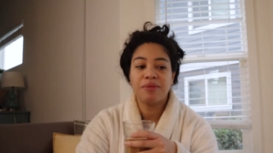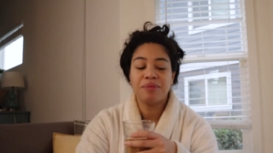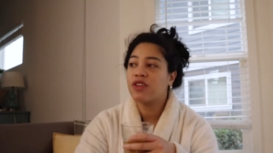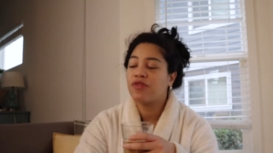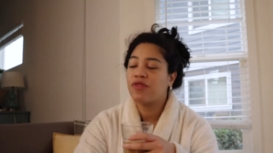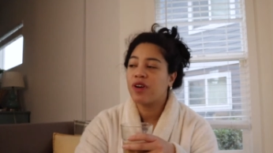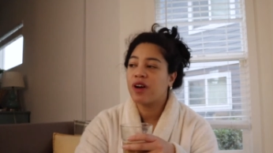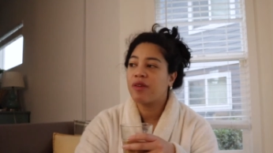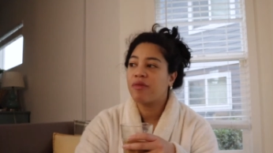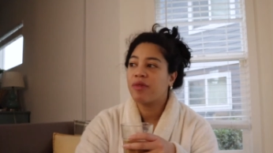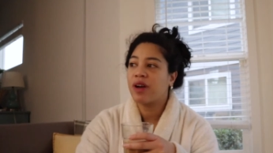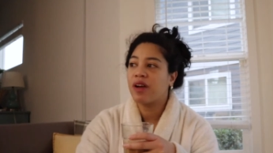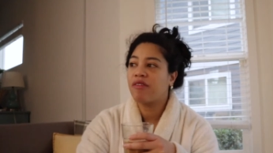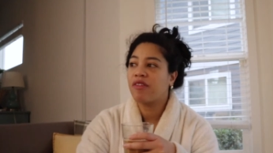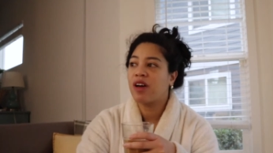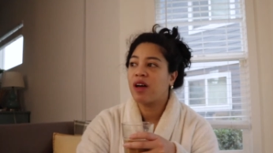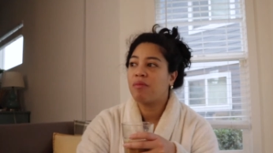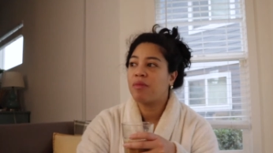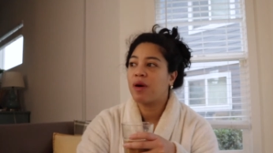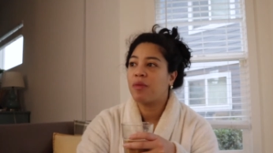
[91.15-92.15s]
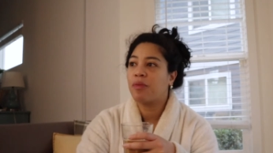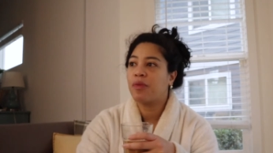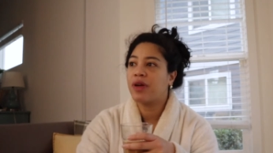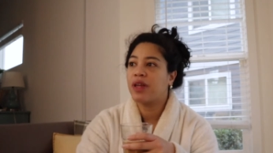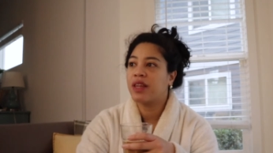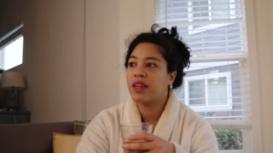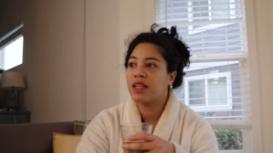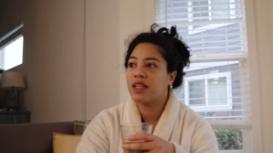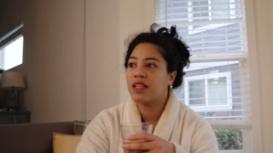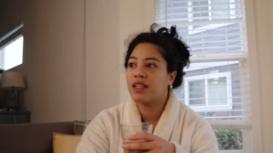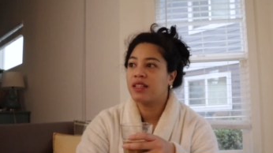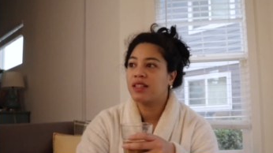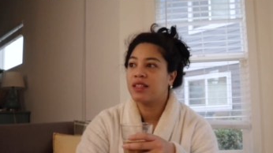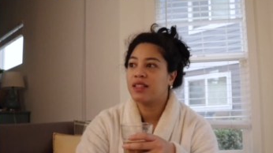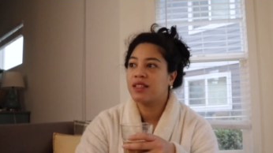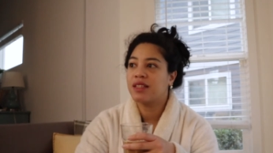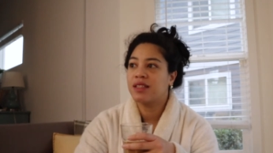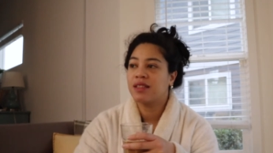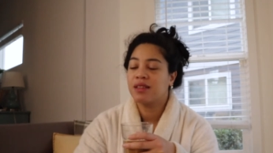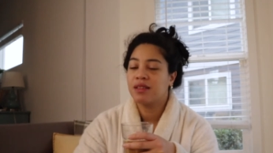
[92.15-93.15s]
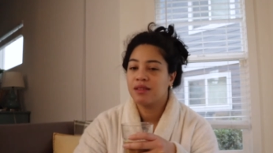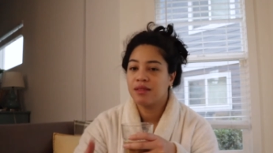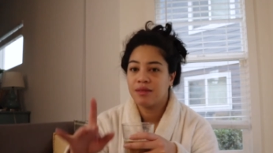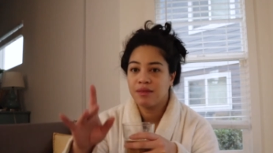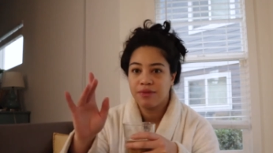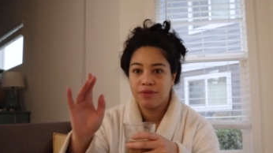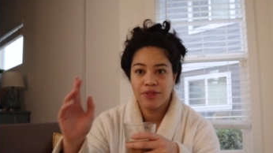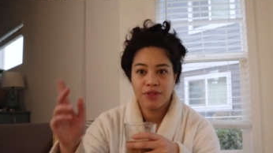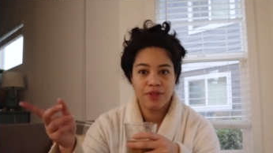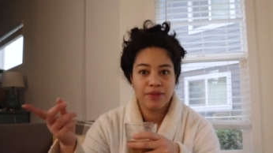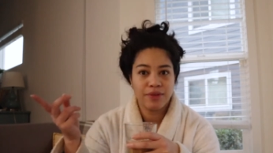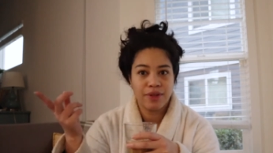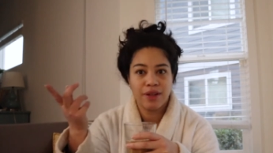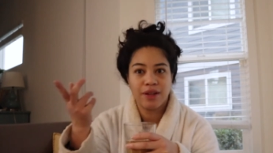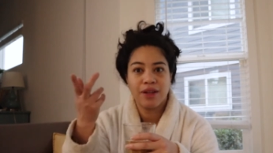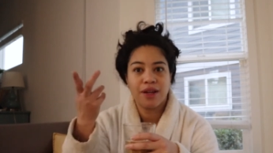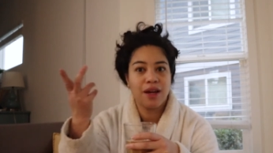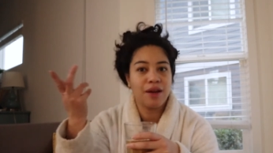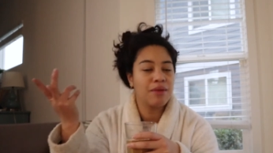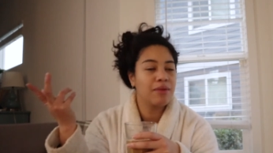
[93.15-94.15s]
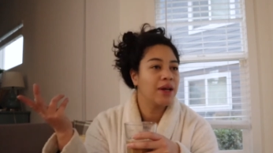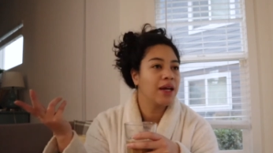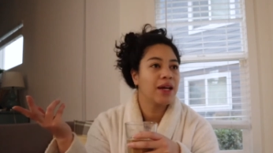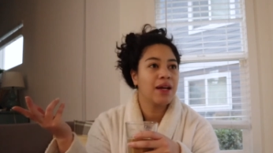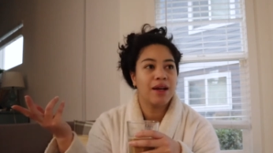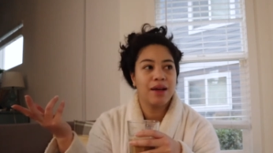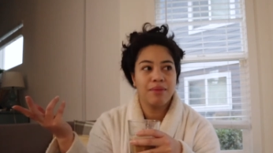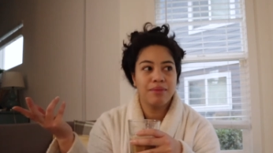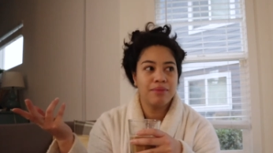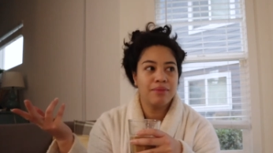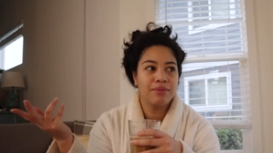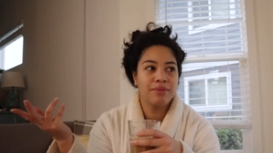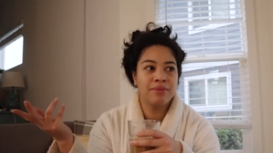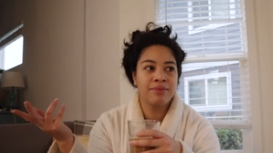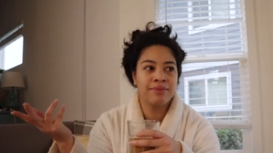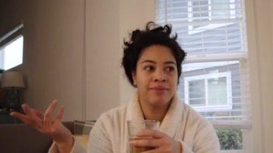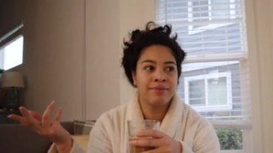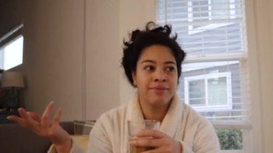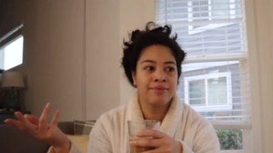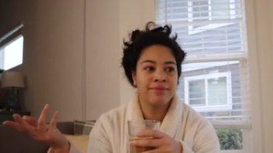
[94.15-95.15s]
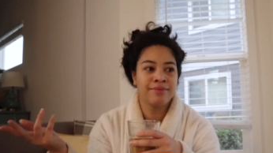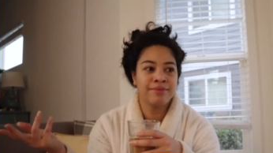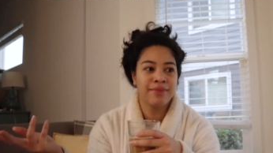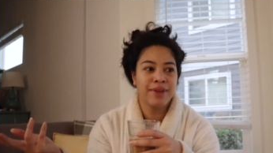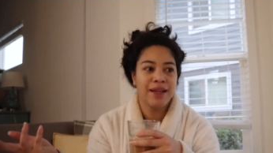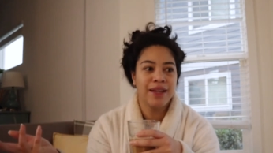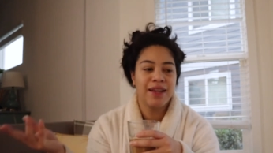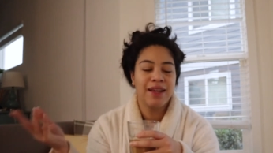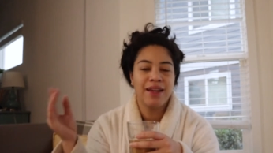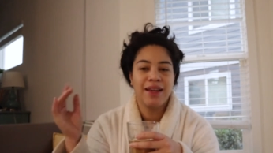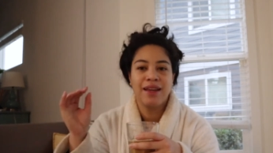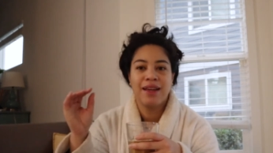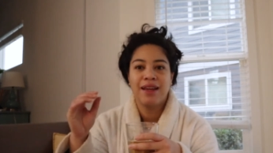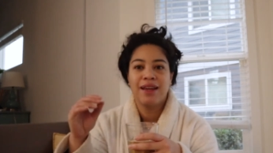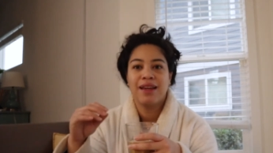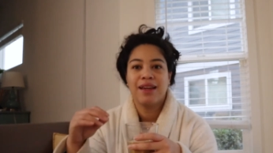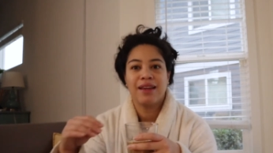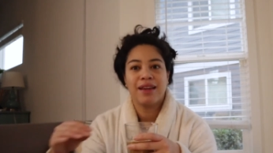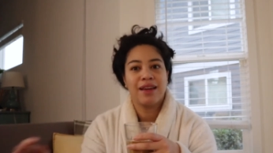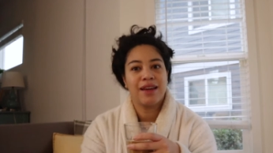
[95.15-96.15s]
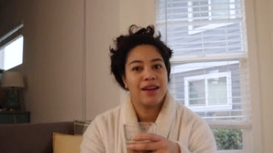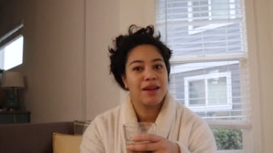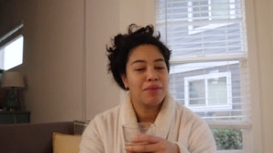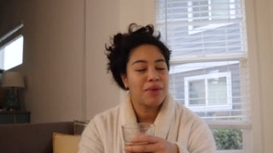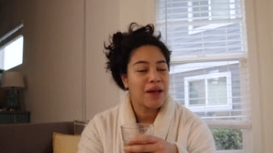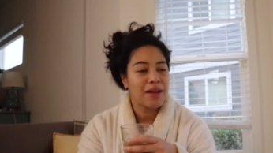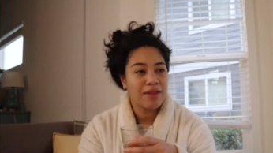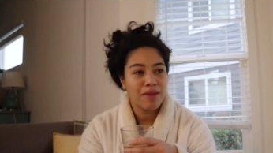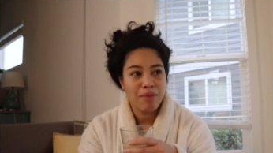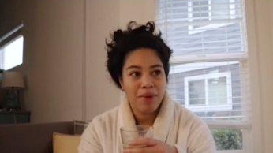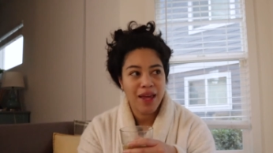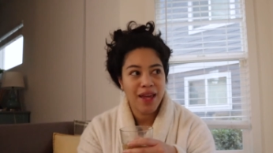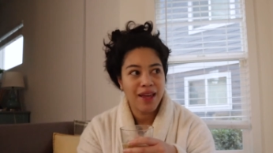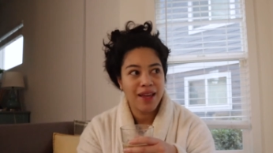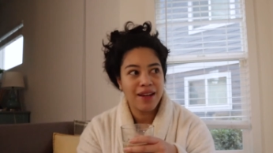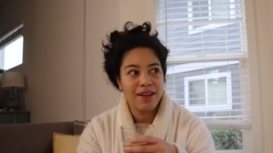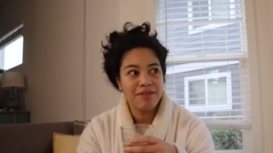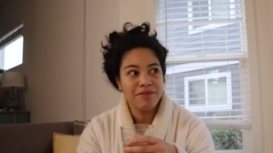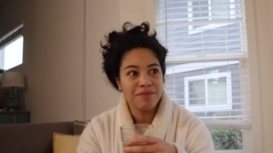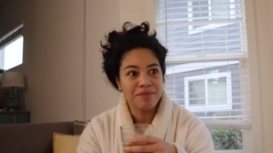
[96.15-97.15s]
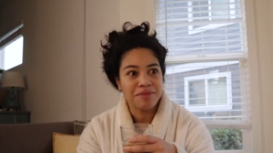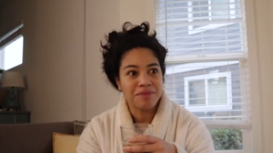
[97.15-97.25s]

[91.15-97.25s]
So far what I've come up with is, first of all, I gotta wake up, get up out the bed,